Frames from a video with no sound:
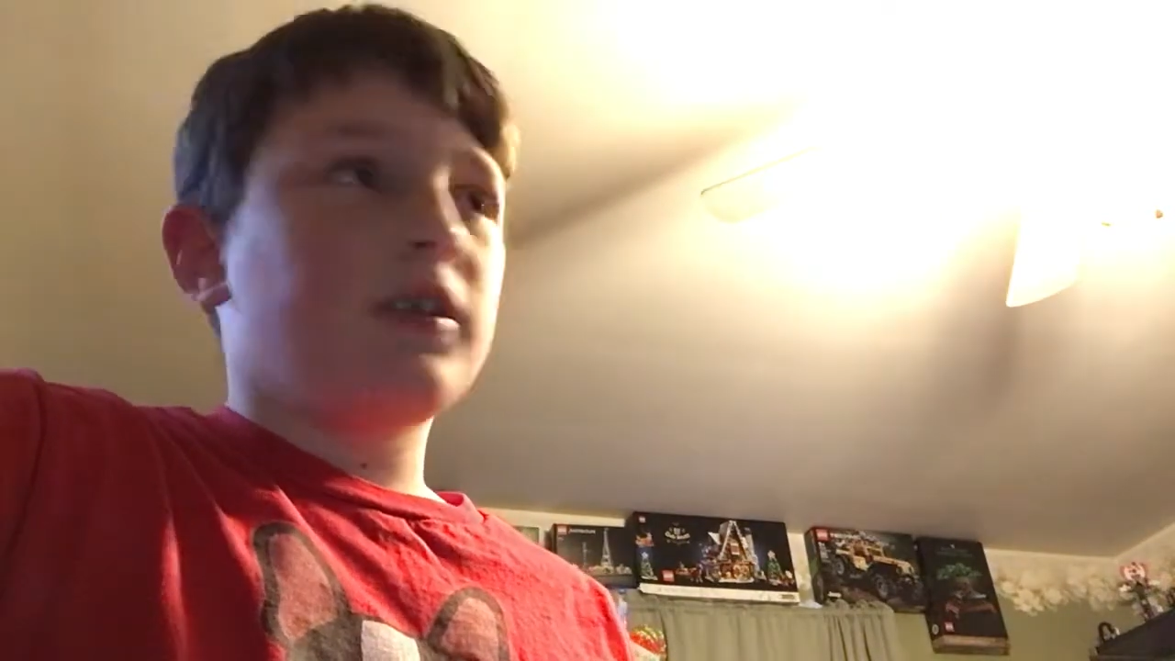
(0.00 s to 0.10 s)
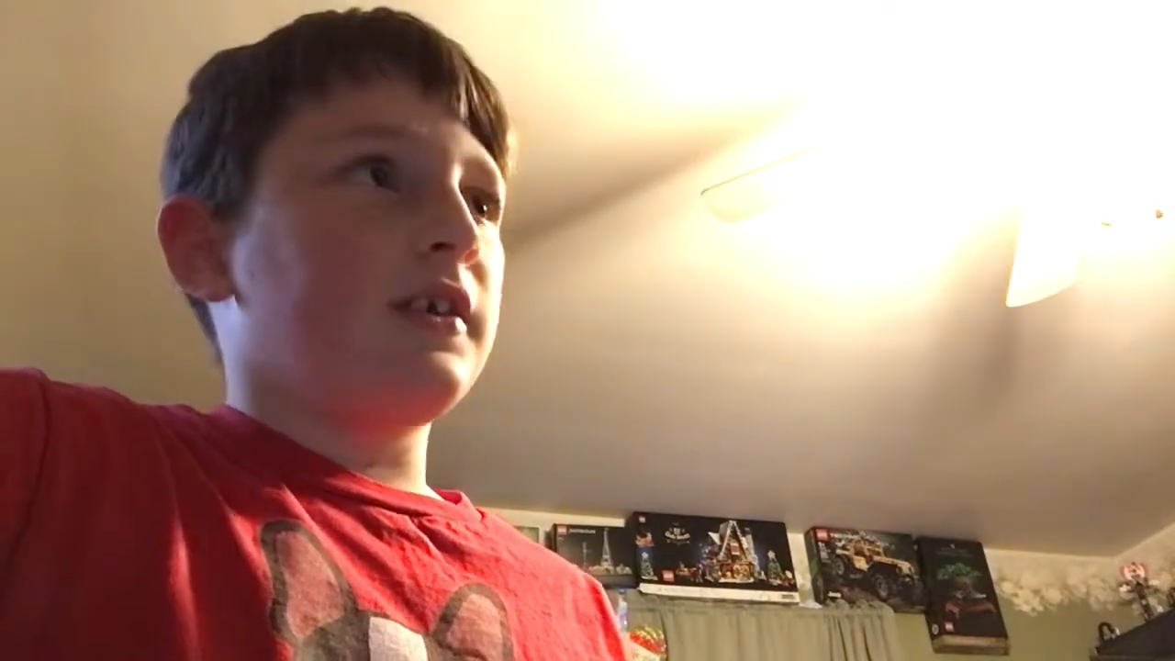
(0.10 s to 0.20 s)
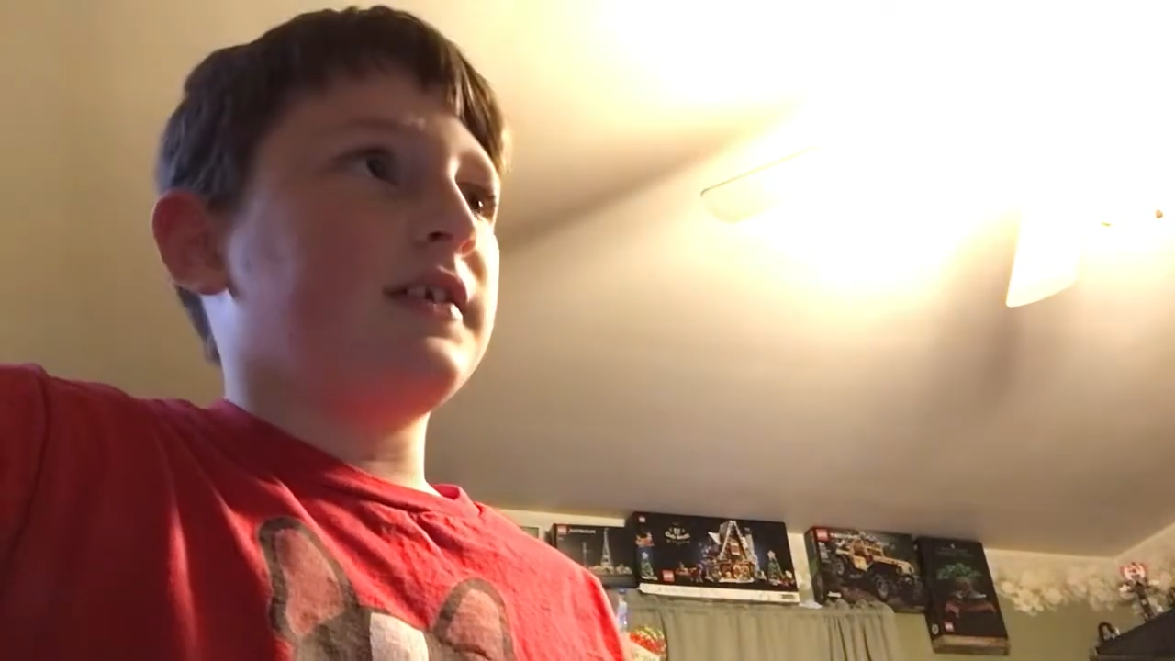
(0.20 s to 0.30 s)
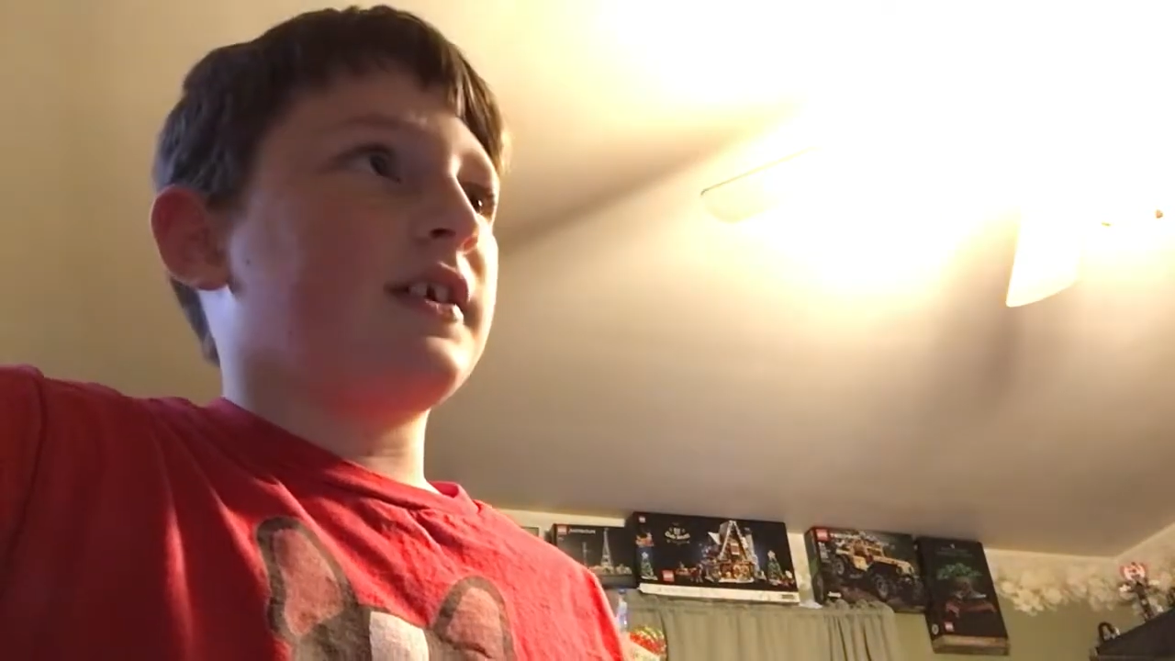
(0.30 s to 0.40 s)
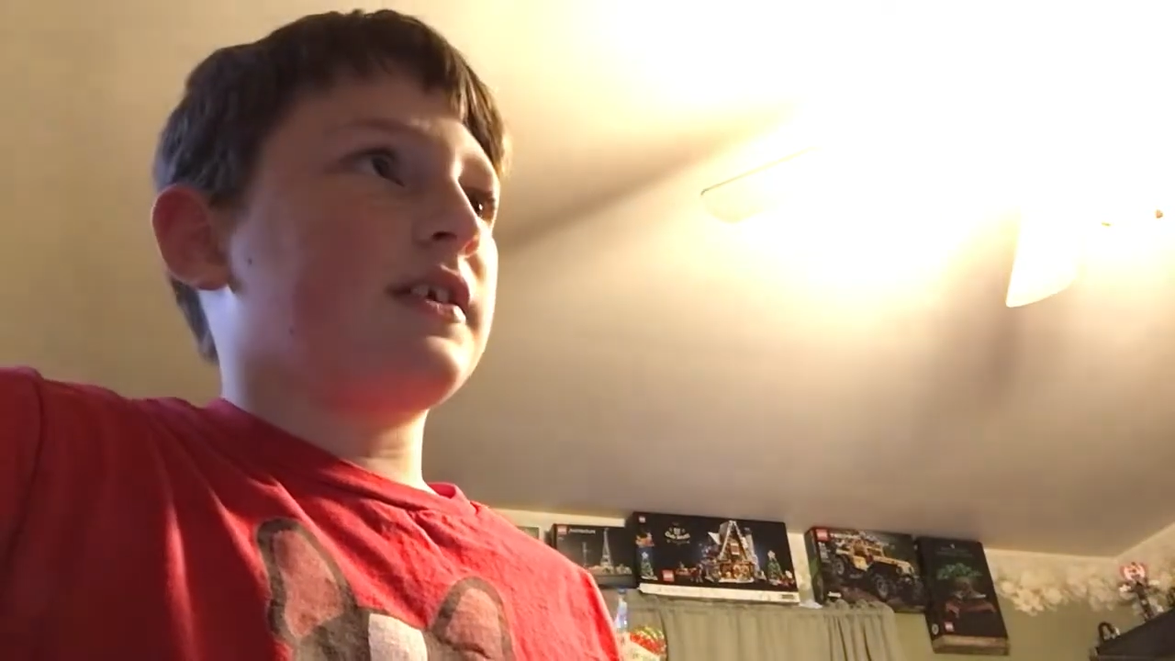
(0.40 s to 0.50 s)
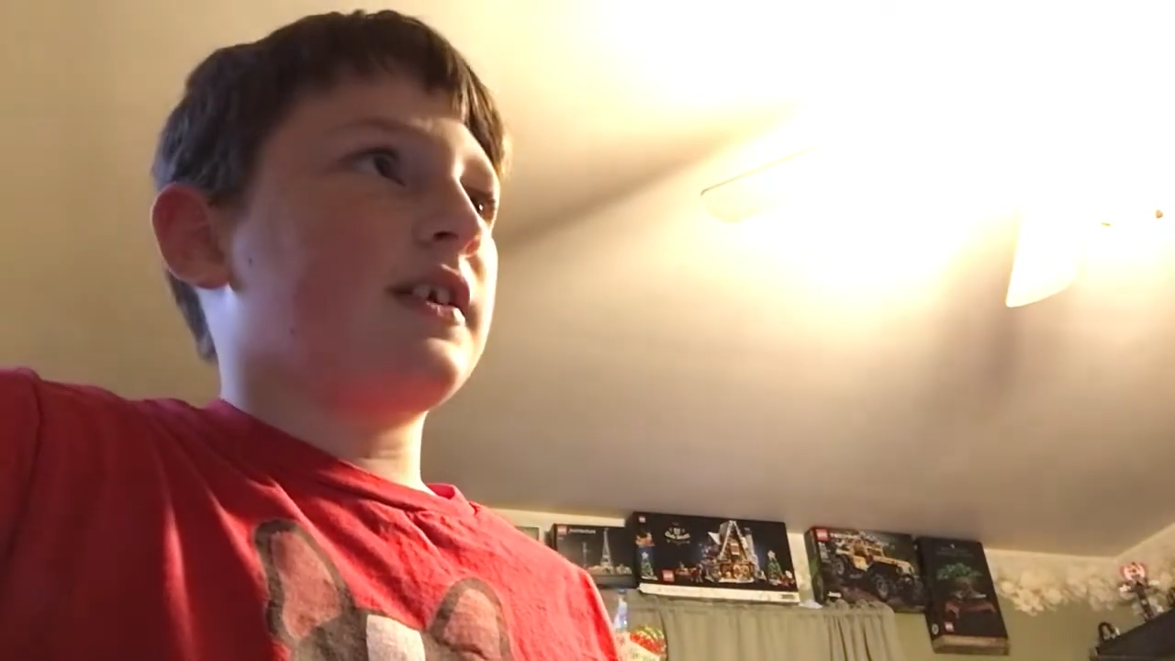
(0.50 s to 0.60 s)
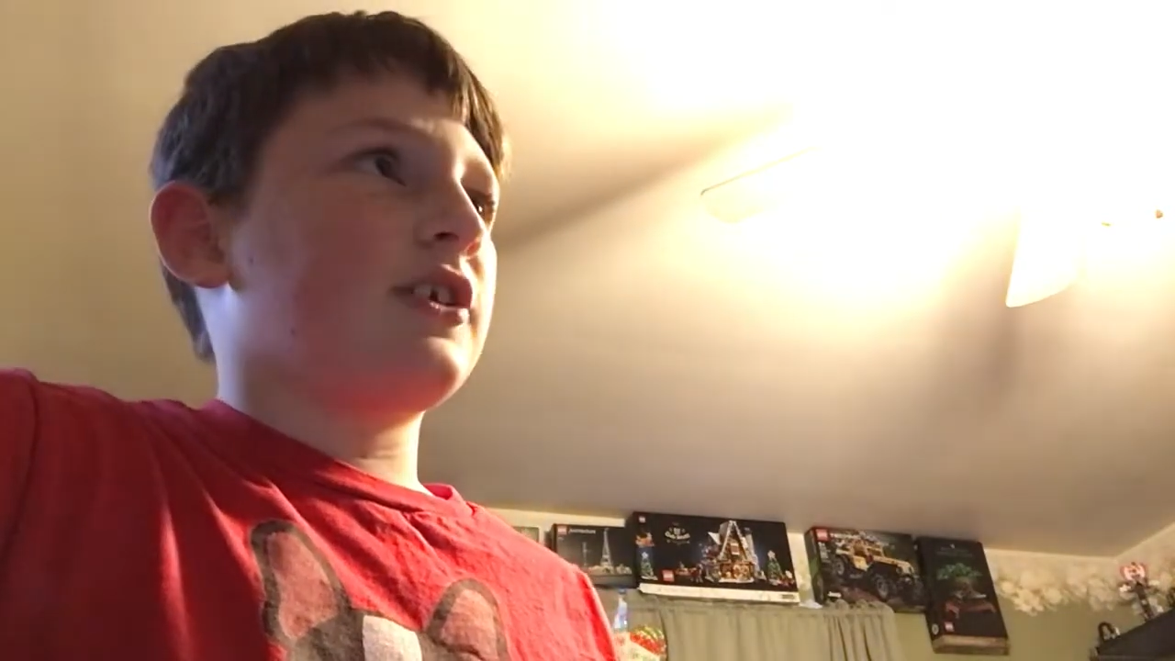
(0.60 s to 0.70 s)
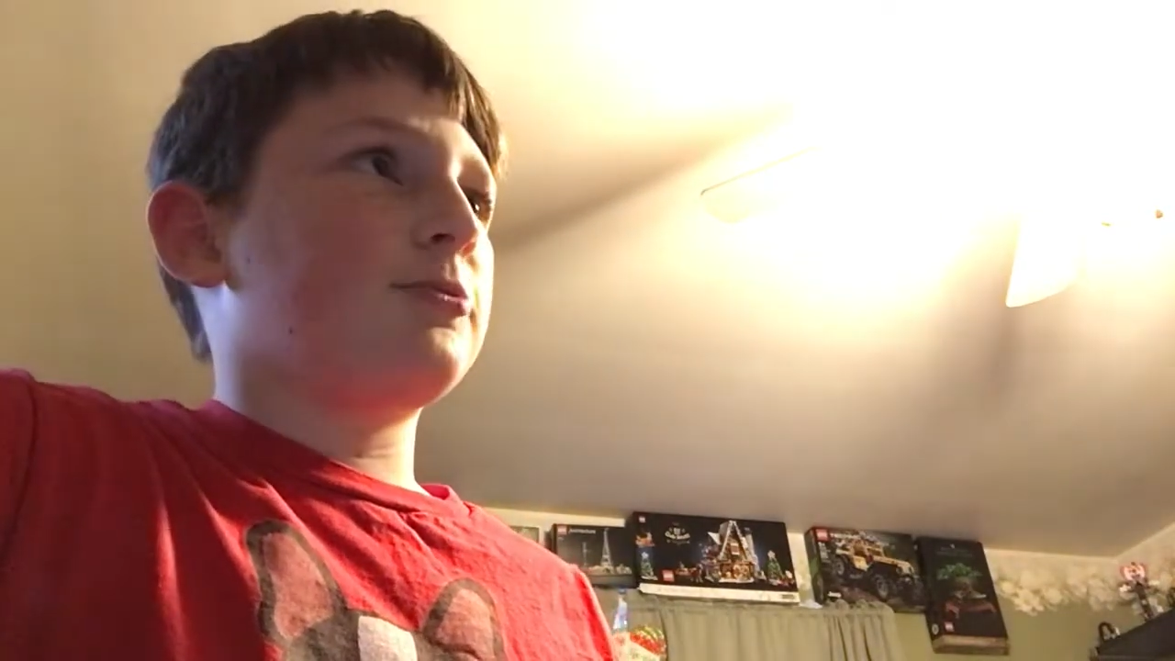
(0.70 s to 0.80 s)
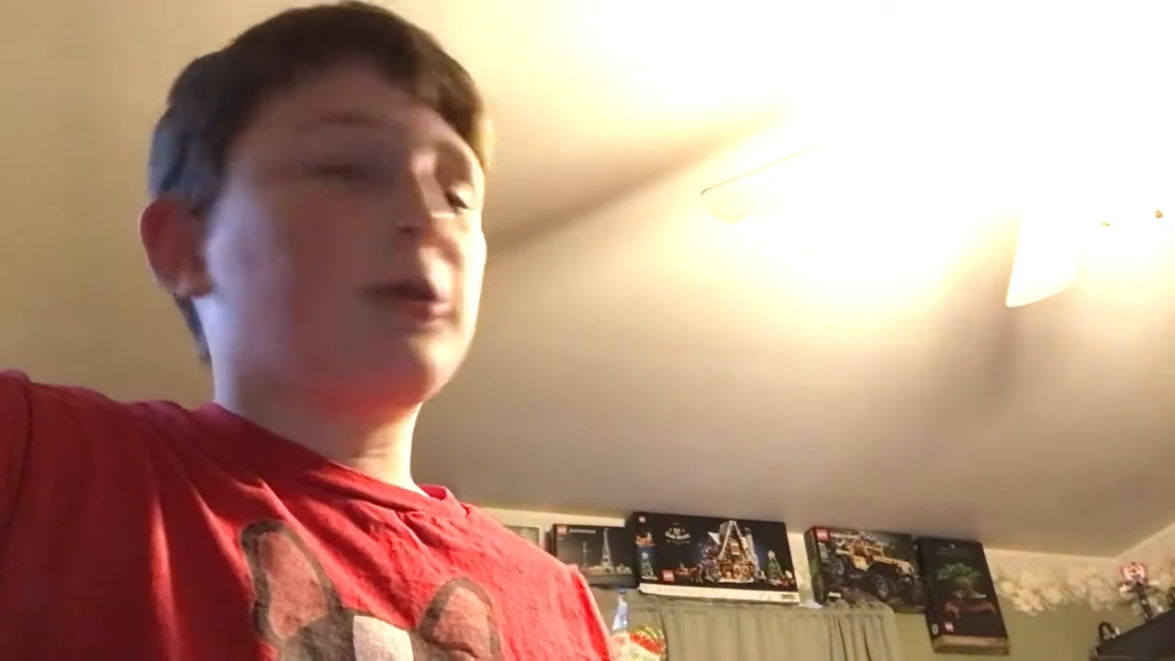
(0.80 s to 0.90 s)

It's like a tennis